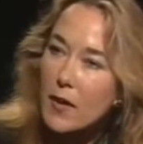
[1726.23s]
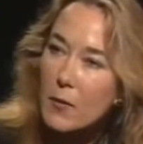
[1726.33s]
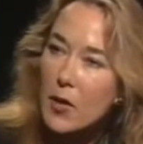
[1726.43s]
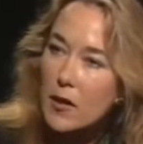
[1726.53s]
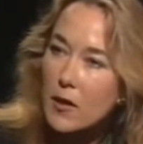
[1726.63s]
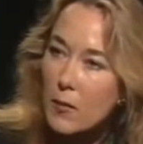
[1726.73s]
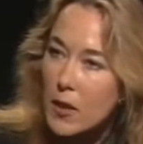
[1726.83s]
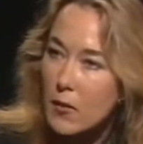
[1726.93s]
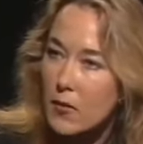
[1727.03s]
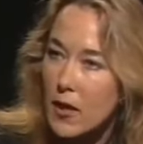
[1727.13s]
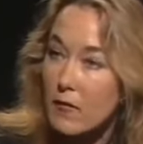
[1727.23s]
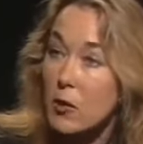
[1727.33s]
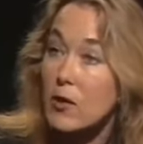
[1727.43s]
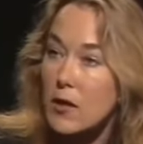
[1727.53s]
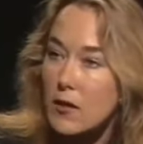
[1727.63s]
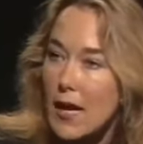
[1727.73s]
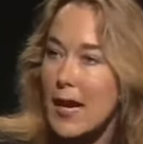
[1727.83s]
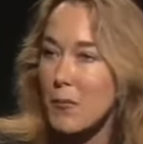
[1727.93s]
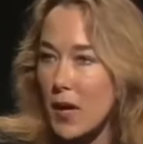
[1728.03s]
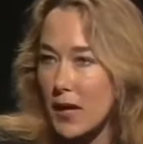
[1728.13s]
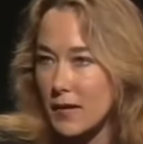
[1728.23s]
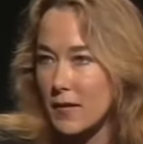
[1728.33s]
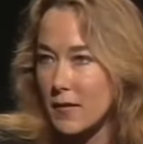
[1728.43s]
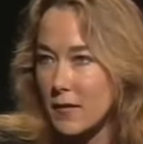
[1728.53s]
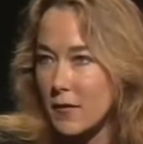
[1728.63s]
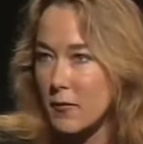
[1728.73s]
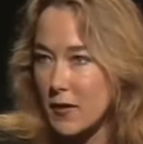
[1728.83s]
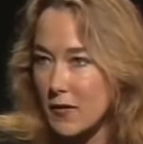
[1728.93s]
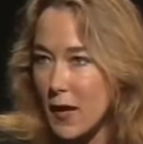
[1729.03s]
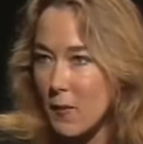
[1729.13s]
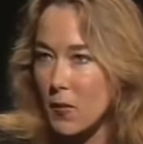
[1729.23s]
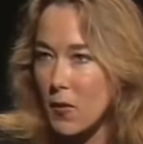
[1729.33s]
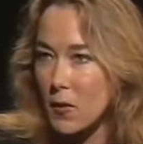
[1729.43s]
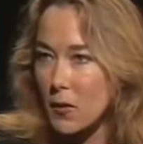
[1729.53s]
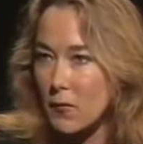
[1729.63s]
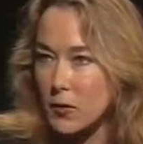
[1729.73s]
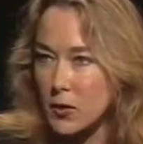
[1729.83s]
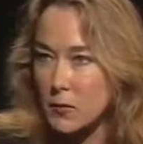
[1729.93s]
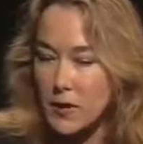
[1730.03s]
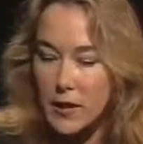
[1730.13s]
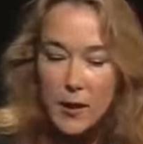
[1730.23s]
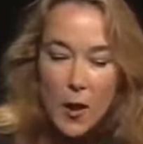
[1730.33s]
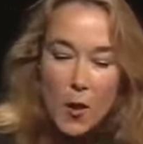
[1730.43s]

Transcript: the American Army used to have nuclear landmines for example, all over Germany.